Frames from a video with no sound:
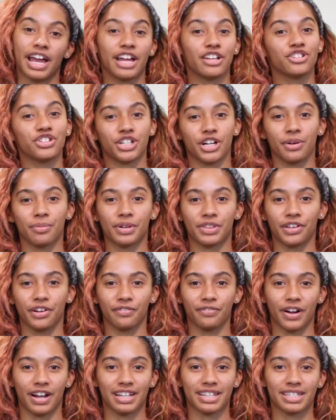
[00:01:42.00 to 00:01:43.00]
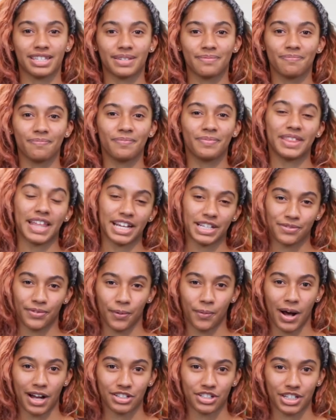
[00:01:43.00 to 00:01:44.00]
and share it with your friends. Thanks
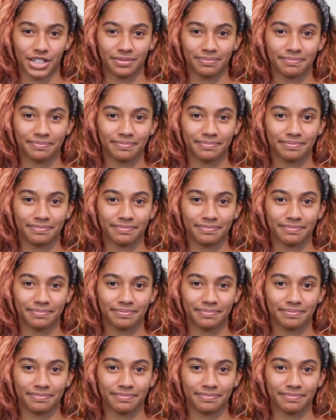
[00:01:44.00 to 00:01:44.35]
for watching.